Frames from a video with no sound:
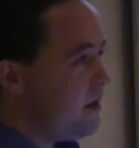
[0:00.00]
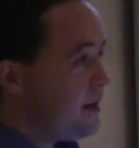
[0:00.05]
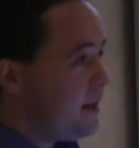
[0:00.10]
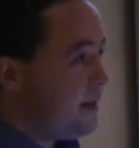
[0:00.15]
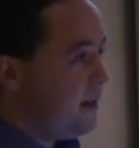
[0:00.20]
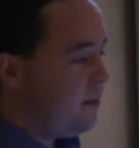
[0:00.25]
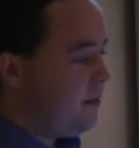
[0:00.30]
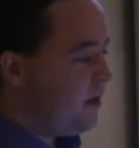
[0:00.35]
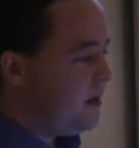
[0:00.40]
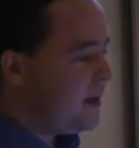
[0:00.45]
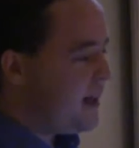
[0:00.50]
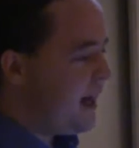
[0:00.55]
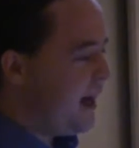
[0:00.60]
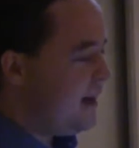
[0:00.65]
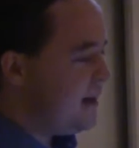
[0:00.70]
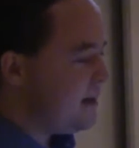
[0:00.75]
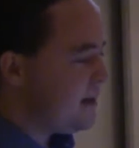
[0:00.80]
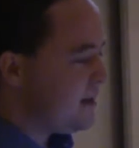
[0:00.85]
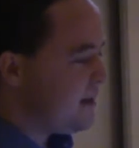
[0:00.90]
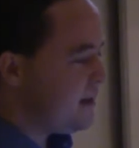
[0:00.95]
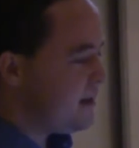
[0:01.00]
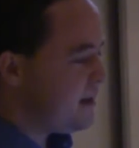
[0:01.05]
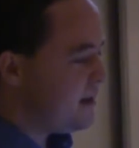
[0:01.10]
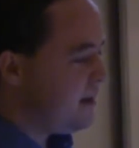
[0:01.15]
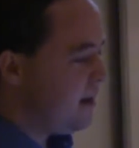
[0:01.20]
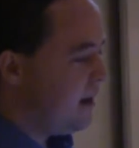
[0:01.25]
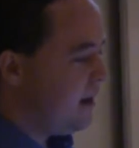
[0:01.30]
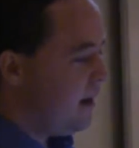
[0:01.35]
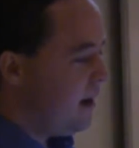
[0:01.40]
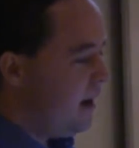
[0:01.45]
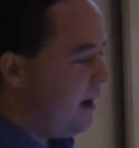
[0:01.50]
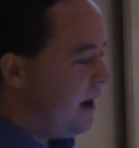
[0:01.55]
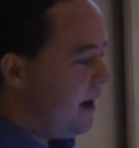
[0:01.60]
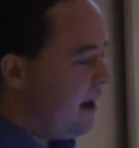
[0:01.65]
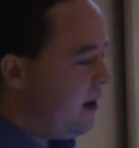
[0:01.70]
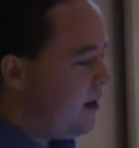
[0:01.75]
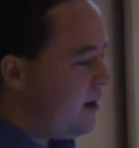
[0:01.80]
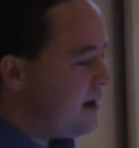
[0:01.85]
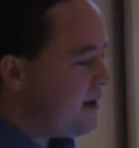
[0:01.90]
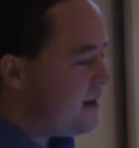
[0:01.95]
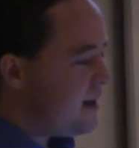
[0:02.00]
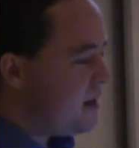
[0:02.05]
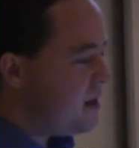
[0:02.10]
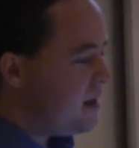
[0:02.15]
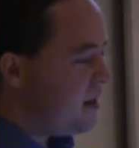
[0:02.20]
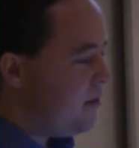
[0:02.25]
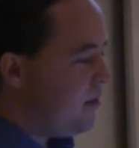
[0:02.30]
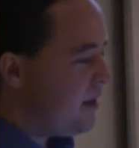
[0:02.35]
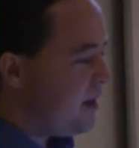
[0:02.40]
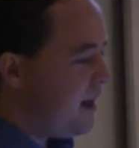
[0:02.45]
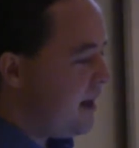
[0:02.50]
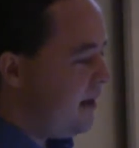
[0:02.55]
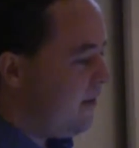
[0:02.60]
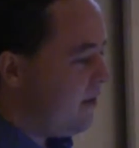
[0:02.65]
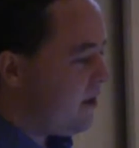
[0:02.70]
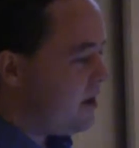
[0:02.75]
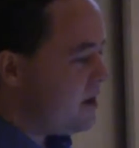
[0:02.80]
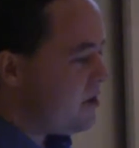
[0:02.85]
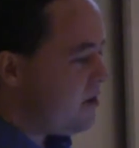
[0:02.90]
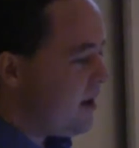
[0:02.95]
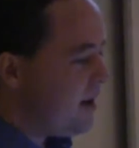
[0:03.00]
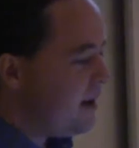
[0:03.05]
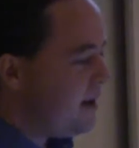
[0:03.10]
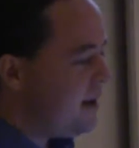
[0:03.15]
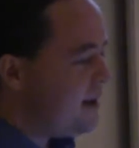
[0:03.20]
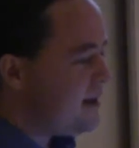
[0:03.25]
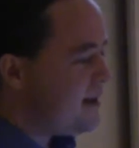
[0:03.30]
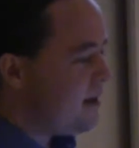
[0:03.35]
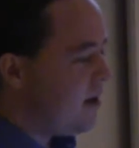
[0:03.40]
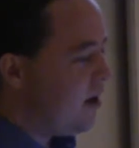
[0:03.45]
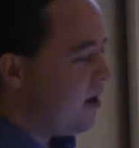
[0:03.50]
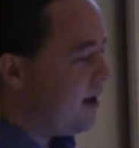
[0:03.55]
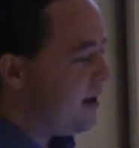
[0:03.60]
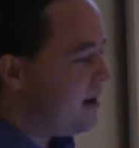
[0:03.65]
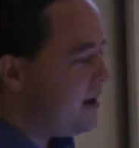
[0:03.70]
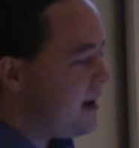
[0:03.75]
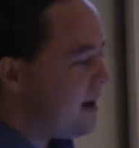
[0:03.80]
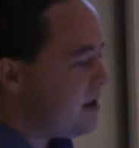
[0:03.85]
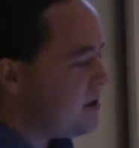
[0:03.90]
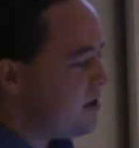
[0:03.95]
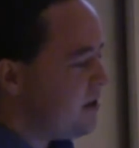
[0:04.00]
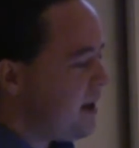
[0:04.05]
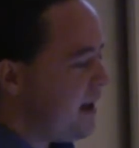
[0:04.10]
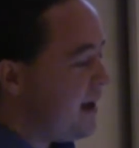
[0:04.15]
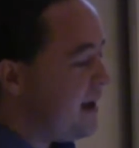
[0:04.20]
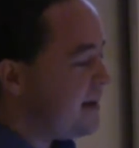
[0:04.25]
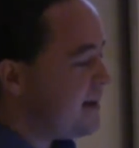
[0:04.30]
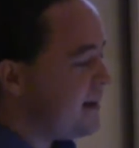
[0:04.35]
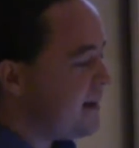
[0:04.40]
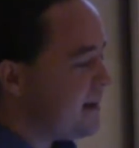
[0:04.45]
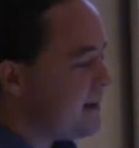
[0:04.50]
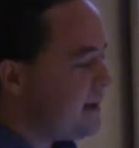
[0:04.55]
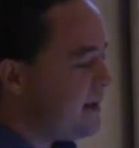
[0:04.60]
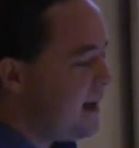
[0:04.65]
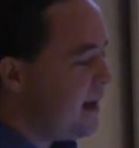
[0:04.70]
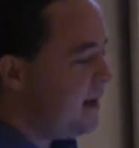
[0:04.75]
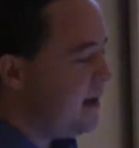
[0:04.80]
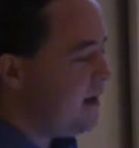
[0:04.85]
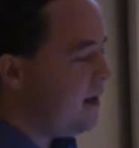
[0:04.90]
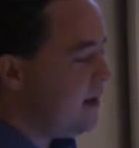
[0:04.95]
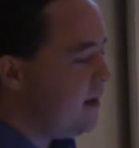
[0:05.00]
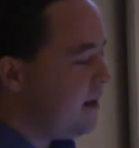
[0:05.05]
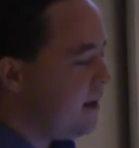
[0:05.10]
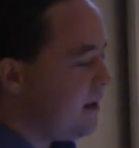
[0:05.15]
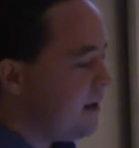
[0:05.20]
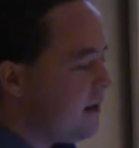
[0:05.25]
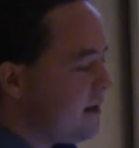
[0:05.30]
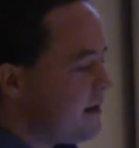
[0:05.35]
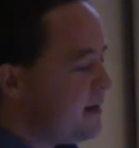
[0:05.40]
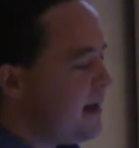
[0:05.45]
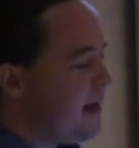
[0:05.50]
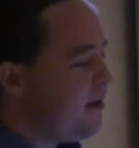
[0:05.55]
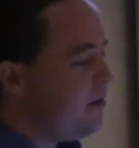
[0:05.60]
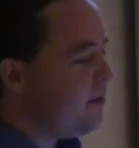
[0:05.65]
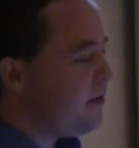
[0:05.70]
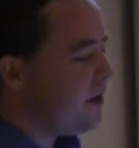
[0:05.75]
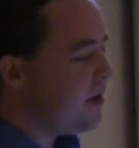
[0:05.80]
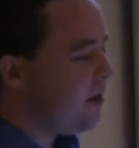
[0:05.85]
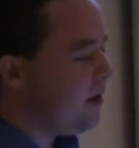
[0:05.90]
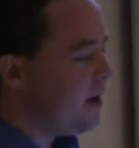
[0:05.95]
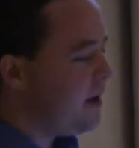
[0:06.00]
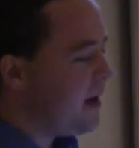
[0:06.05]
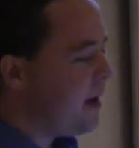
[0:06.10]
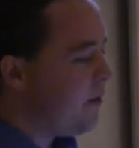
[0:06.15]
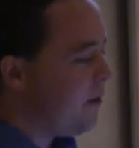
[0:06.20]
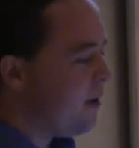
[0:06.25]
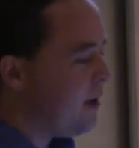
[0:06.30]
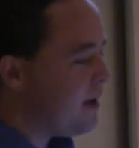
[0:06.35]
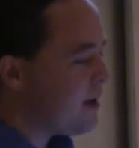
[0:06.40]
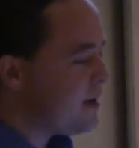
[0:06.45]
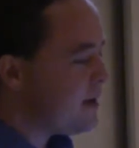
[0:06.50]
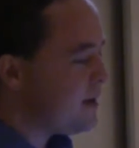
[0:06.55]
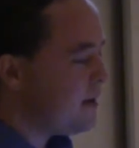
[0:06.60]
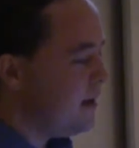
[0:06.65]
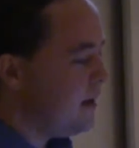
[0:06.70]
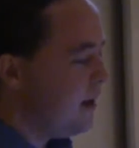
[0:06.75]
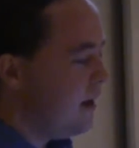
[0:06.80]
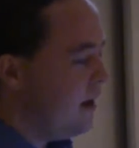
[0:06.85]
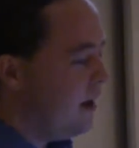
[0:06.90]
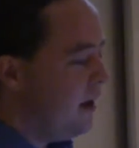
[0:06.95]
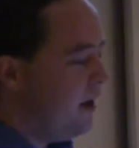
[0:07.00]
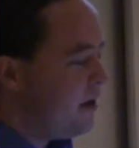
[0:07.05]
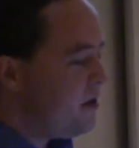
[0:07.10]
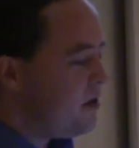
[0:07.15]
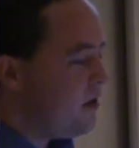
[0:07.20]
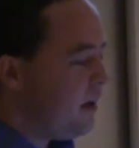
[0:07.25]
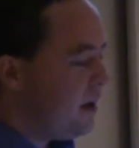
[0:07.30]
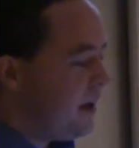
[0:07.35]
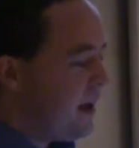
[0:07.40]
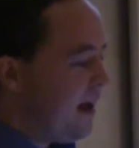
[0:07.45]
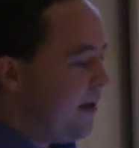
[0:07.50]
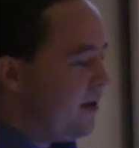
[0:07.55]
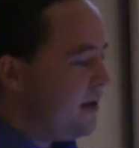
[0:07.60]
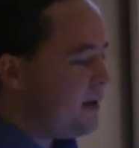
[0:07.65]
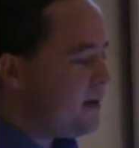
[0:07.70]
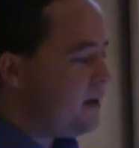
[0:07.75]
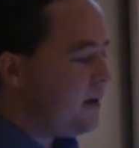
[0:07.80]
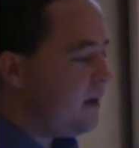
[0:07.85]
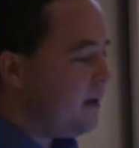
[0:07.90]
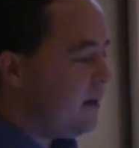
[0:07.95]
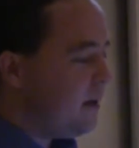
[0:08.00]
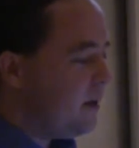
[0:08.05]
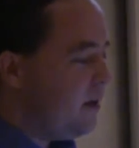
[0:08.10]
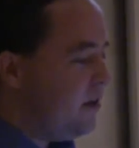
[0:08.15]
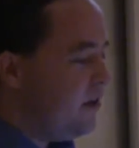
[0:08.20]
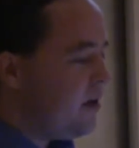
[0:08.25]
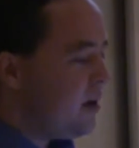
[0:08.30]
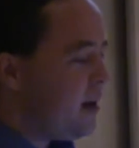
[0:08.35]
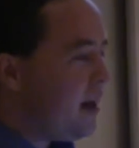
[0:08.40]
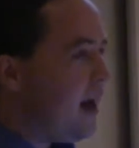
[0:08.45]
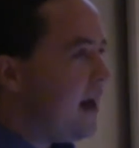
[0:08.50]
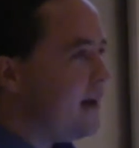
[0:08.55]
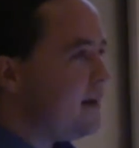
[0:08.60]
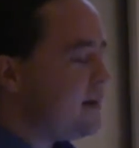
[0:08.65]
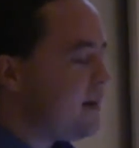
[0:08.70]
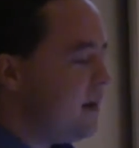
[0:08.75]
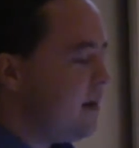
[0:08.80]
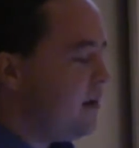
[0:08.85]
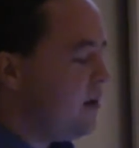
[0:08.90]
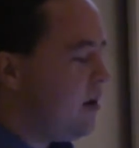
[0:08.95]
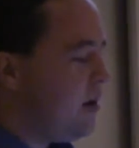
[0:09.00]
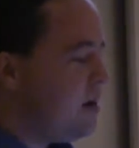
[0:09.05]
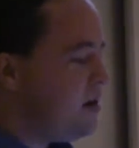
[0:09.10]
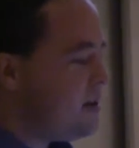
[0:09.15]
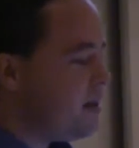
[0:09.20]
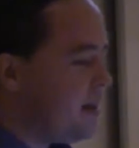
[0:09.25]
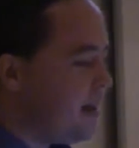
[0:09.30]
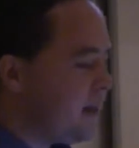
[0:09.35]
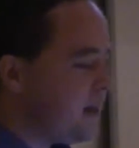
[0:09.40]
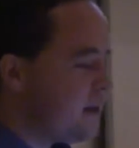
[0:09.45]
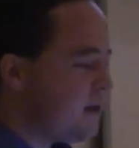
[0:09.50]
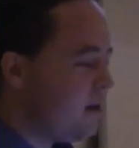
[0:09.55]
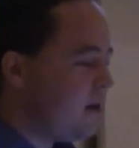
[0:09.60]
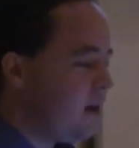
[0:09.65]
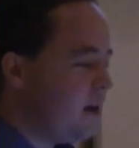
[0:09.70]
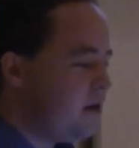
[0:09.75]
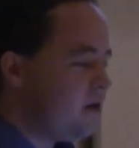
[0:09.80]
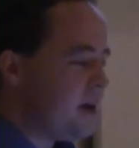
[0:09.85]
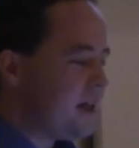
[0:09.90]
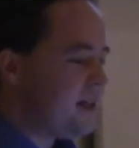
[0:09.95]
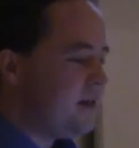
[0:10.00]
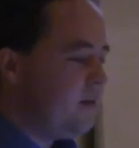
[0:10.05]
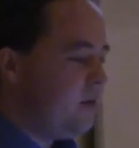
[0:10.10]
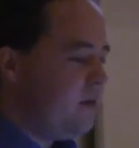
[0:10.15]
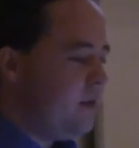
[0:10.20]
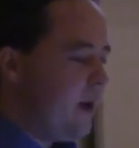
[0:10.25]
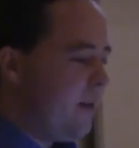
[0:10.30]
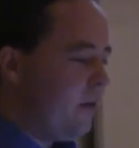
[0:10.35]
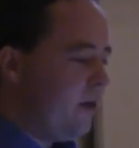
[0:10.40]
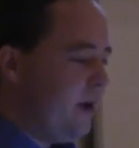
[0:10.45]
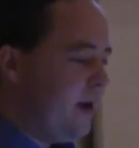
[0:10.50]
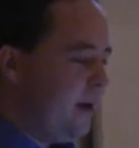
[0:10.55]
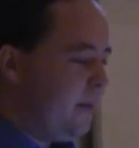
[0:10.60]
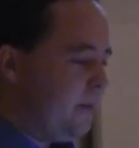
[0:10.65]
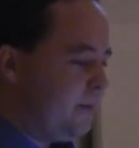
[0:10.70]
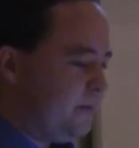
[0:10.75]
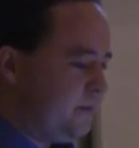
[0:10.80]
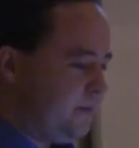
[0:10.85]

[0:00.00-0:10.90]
simple tasks. And essentially what they have constructed is an architecture that has extended standard recurrent networks to allow it to utilize a large external addressable memory.